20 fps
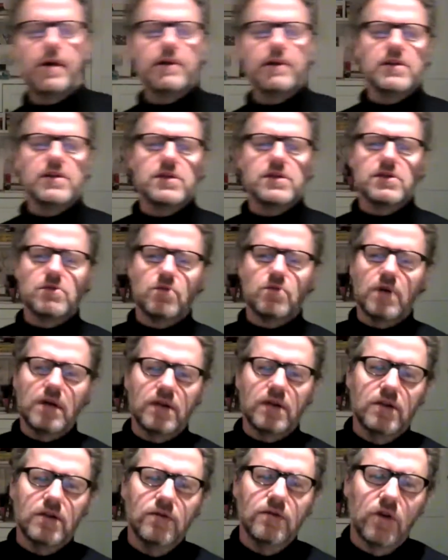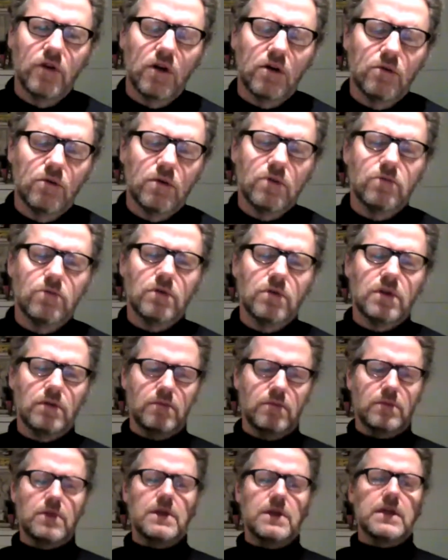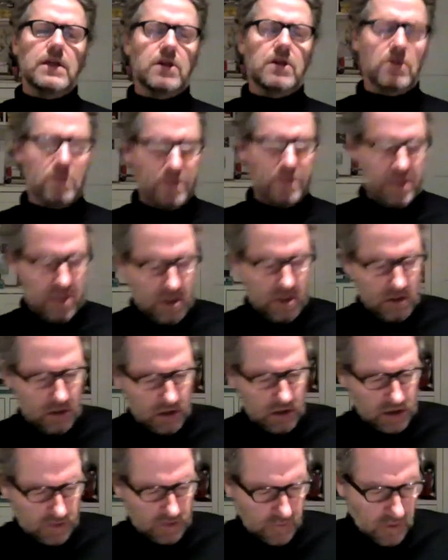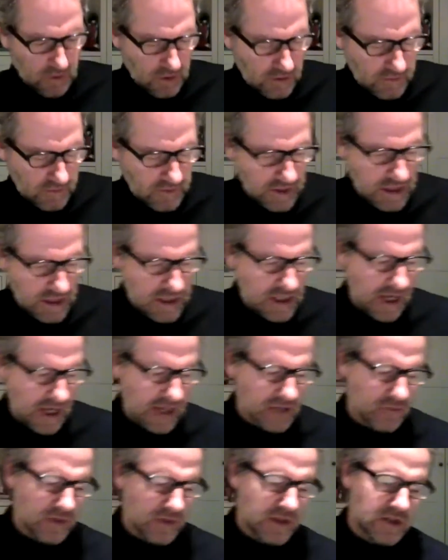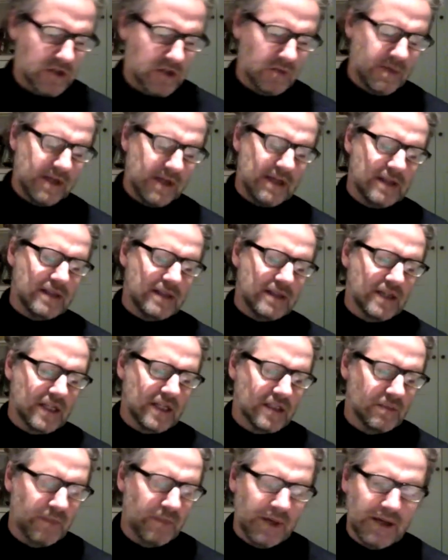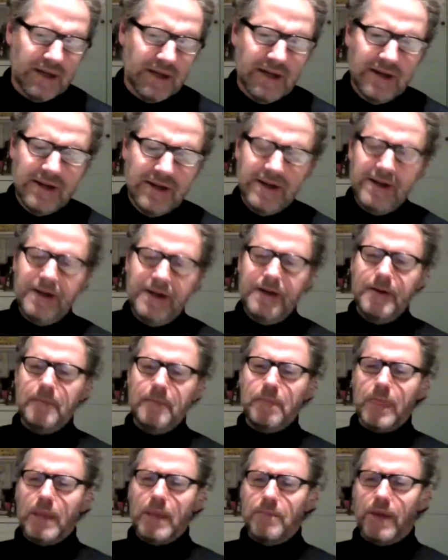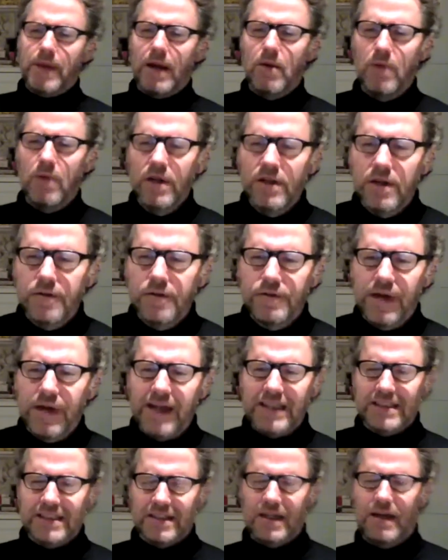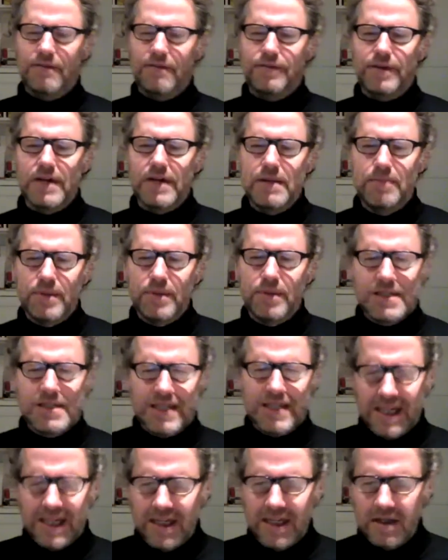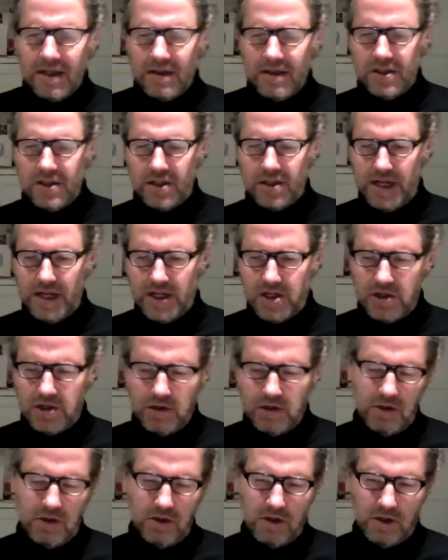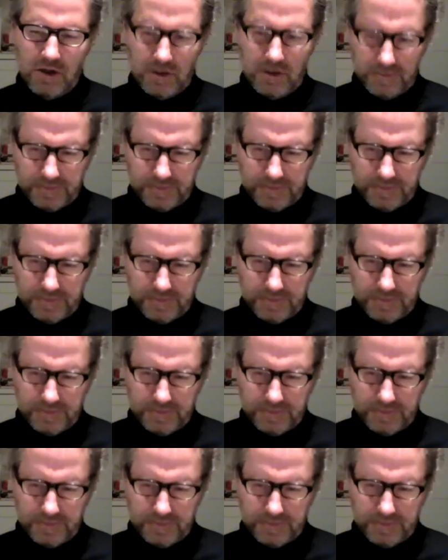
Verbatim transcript: this as well, and you've got what what Maria called a nuanced view of this, as with so many things, but but I wonder if that's a very particular international law